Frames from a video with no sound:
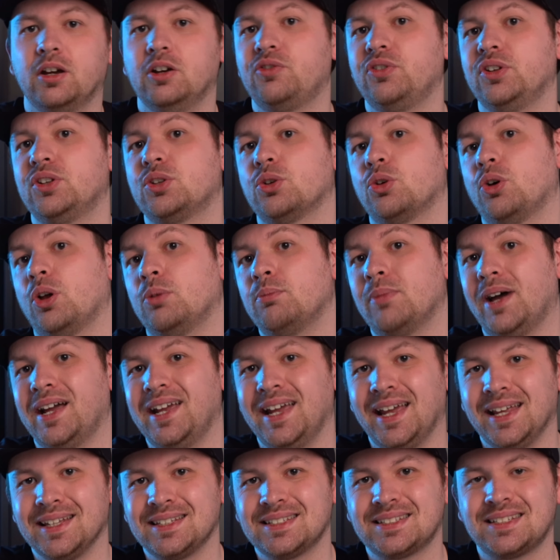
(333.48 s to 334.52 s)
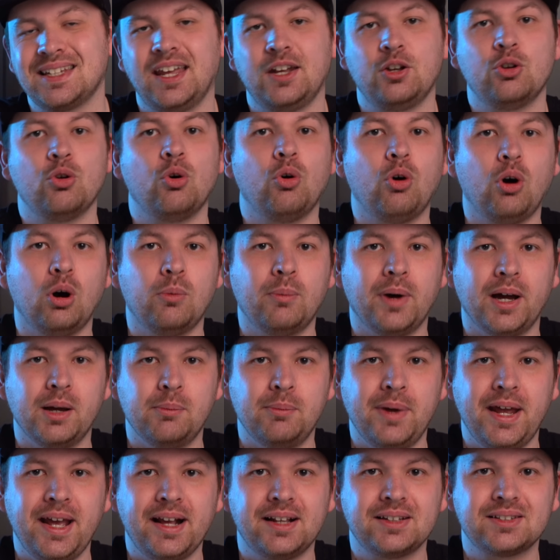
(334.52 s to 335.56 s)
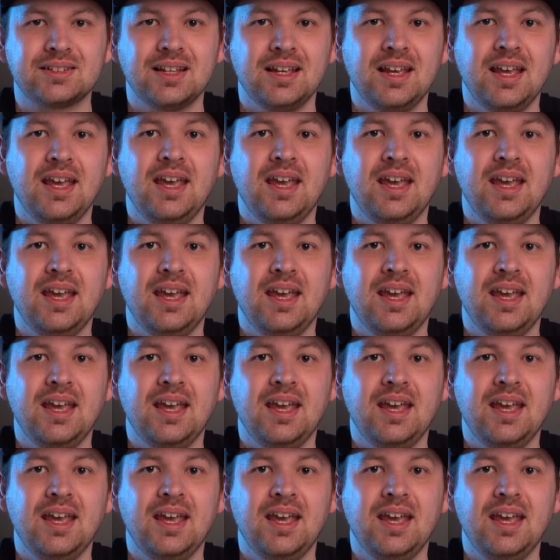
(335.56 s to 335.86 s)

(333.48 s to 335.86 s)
if it's on my S10 or my Max.